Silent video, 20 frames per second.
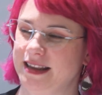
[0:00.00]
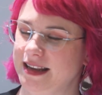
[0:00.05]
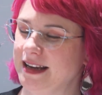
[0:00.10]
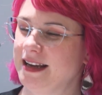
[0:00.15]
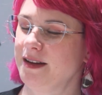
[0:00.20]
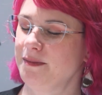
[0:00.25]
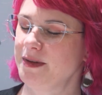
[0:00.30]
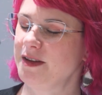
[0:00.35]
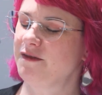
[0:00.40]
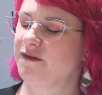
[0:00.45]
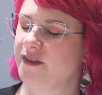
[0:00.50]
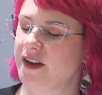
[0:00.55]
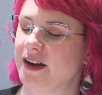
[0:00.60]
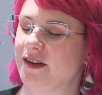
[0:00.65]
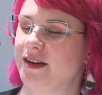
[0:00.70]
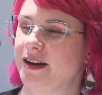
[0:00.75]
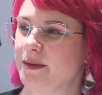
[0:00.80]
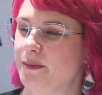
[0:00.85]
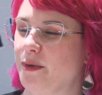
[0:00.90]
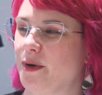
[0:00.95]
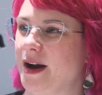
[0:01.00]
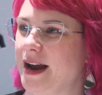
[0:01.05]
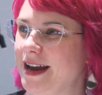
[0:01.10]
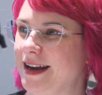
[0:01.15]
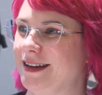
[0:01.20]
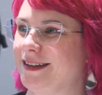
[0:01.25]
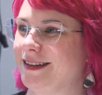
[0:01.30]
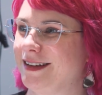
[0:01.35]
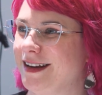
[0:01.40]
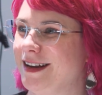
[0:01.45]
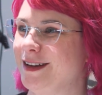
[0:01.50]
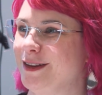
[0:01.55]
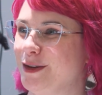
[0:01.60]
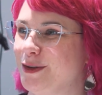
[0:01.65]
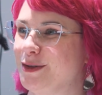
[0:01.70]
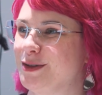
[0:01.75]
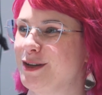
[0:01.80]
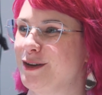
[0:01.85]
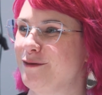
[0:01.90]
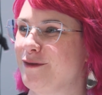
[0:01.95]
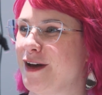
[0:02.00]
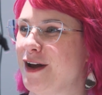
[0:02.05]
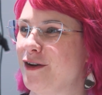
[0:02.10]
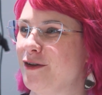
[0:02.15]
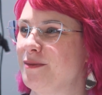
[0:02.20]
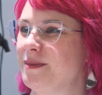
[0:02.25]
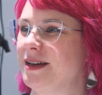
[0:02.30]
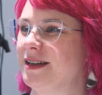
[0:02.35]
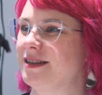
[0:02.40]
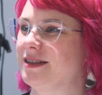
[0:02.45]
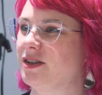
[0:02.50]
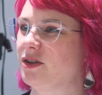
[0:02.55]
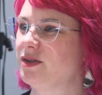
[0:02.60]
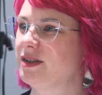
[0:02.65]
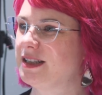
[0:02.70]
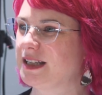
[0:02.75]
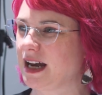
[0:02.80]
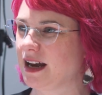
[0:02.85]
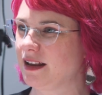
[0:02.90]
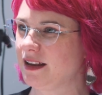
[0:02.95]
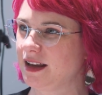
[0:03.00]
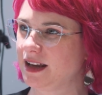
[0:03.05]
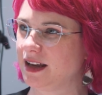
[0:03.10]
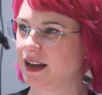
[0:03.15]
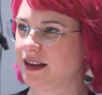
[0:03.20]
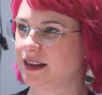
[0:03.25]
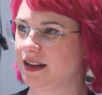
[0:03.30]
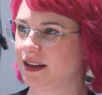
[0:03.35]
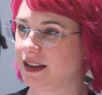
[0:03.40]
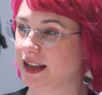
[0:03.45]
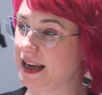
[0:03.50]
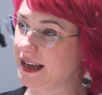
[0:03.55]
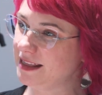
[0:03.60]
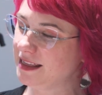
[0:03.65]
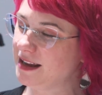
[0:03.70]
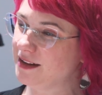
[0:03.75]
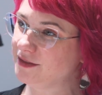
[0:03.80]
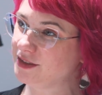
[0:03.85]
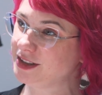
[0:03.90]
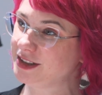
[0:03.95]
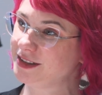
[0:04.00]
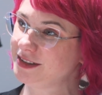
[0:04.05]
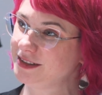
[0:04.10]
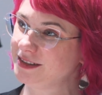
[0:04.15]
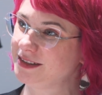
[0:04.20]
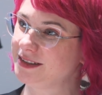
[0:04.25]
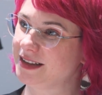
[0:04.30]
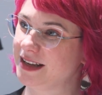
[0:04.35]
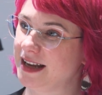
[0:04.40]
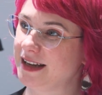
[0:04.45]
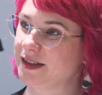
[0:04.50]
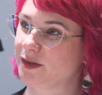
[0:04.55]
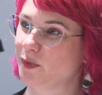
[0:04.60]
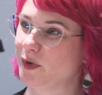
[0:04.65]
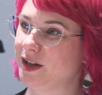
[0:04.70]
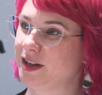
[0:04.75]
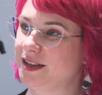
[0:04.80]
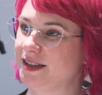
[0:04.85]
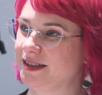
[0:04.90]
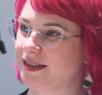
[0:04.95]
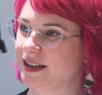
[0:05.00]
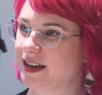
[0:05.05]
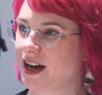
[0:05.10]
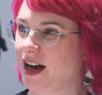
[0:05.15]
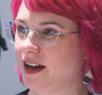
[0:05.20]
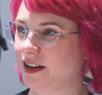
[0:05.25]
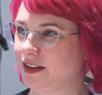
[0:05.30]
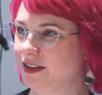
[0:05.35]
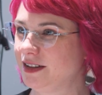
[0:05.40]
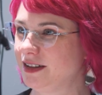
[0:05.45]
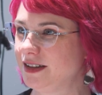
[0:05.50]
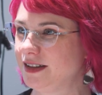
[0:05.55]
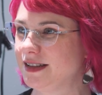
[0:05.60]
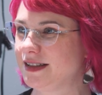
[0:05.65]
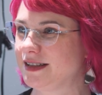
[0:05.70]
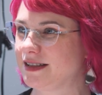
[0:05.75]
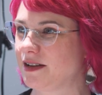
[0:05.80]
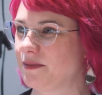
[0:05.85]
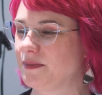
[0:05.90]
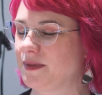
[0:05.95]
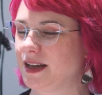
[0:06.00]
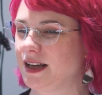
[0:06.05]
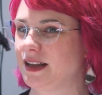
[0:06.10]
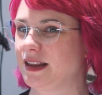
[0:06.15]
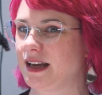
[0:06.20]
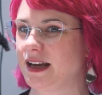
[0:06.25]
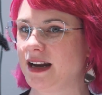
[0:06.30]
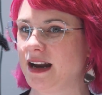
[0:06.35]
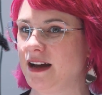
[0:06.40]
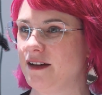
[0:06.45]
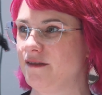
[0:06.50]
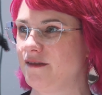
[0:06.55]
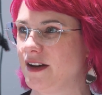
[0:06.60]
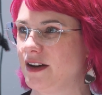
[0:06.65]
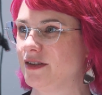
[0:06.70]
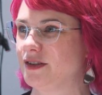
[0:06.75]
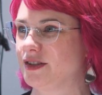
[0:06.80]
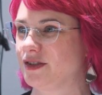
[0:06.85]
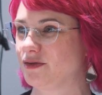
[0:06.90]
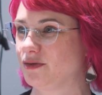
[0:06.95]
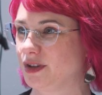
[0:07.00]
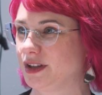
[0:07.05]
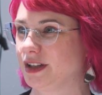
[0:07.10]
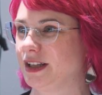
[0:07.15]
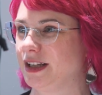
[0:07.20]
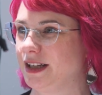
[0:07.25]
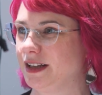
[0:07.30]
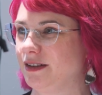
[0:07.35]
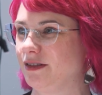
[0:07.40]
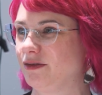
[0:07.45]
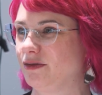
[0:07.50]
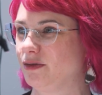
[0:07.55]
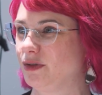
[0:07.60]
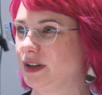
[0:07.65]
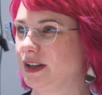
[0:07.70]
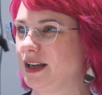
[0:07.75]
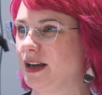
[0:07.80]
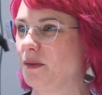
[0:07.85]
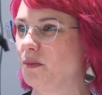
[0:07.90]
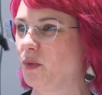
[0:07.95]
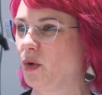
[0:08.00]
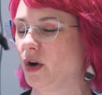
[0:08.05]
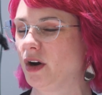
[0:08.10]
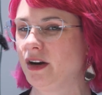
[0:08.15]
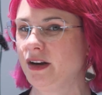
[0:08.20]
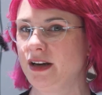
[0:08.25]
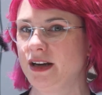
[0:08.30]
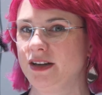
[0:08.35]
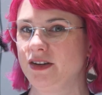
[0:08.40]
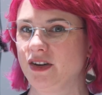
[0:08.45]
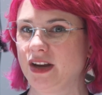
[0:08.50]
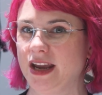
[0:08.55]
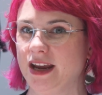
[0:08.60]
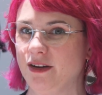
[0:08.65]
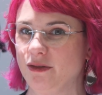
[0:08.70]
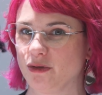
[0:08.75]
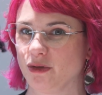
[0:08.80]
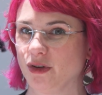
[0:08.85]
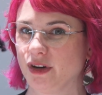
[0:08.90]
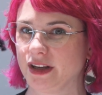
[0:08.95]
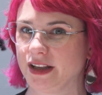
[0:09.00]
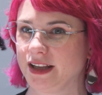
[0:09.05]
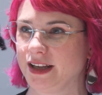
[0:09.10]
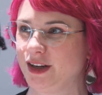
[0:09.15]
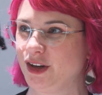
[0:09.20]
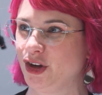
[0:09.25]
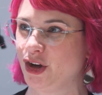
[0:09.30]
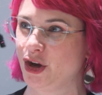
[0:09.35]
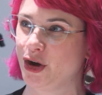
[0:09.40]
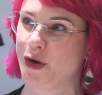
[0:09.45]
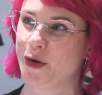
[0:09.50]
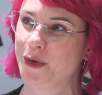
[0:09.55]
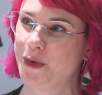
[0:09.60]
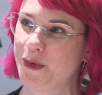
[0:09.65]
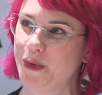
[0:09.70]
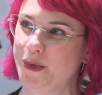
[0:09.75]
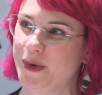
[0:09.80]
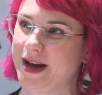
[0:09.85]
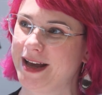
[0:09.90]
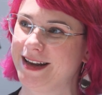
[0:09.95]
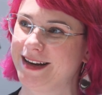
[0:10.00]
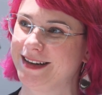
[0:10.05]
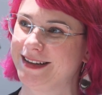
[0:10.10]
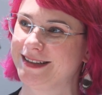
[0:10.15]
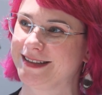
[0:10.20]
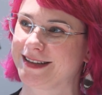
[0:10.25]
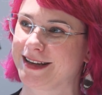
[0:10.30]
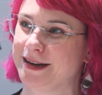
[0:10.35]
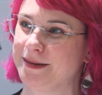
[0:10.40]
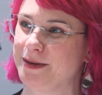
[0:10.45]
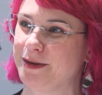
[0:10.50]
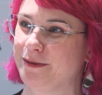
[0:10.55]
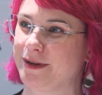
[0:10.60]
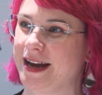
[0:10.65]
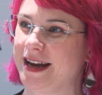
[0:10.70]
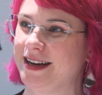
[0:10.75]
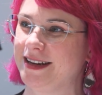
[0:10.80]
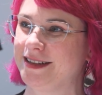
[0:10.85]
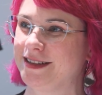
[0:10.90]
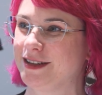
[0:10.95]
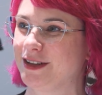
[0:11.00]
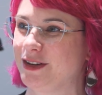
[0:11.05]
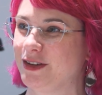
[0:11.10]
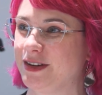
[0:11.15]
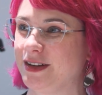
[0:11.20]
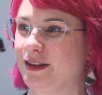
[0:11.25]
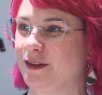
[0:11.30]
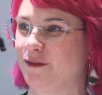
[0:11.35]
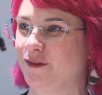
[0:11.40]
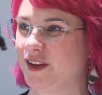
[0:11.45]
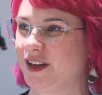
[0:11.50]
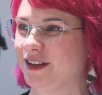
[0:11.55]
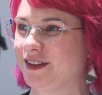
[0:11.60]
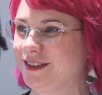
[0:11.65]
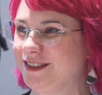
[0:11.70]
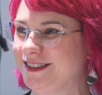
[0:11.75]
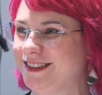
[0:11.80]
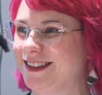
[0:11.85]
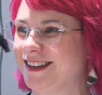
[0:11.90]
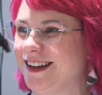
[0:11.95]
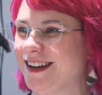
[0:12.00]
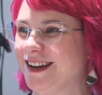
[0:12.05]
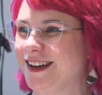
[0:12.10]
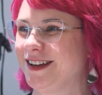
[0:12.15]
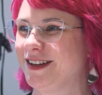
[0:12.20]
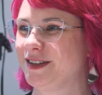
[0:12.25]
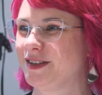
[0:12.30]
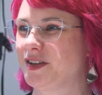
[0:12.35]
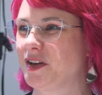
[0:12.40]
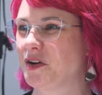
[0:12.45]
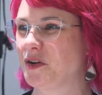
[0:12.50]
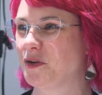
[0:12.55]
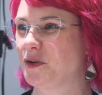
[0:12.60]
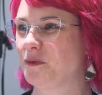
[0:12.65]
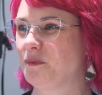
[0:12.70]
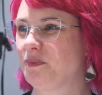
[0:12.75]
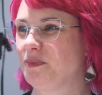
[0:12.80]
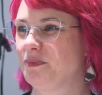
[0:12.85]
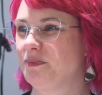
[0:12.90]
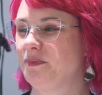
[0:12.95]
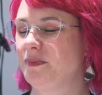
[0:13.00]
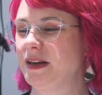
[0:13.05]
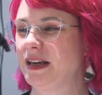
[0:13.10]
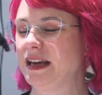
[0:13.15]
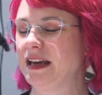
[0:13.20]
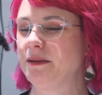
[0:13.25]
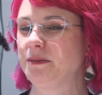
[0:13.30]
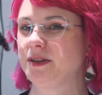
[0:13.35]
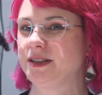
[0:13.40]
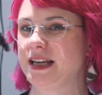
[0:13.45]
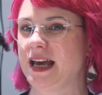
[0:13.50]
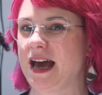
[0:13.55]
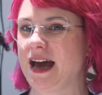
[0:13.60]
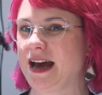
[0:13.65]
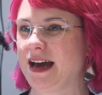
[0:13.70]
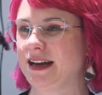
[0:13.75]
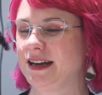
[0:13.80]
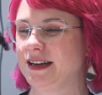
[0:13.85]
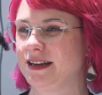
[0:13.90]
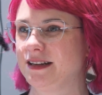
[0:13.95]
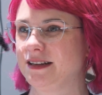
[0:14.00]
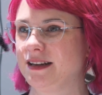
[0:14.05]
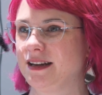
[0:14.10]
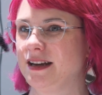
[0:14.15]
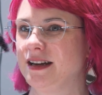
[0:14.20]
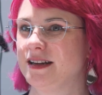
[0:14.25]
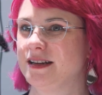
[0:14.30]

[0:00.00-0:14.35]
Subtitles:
they can be very bright in those environments. So dialing in the light level as well as the color is something that I found is really, really important. And you can't really know what is going to be right until you're in the field. So being able to add in